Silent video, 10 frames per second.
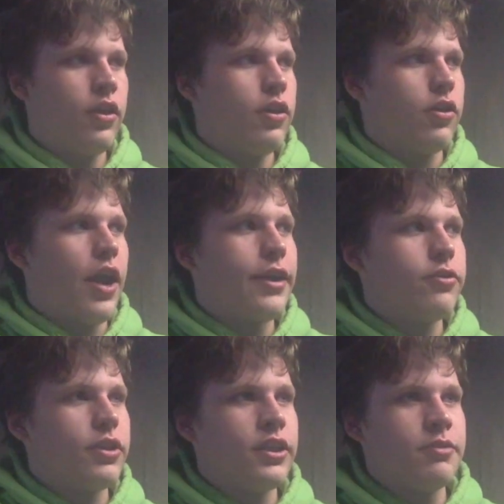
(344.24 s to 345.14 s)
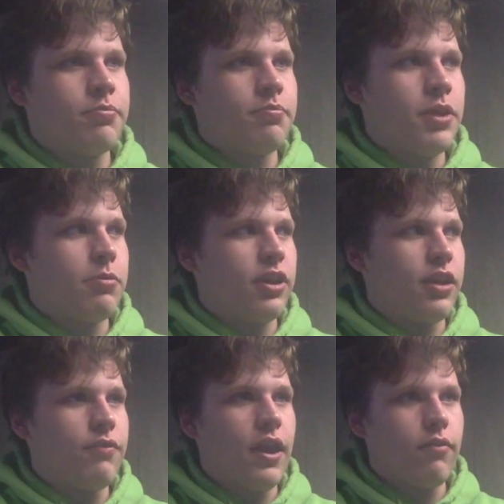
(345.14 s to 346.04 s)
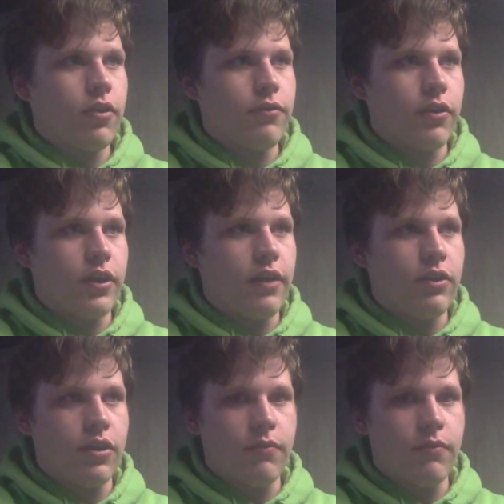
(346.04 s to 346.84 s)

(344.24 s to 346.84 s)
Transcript: You're not doing these people any favor if you're giving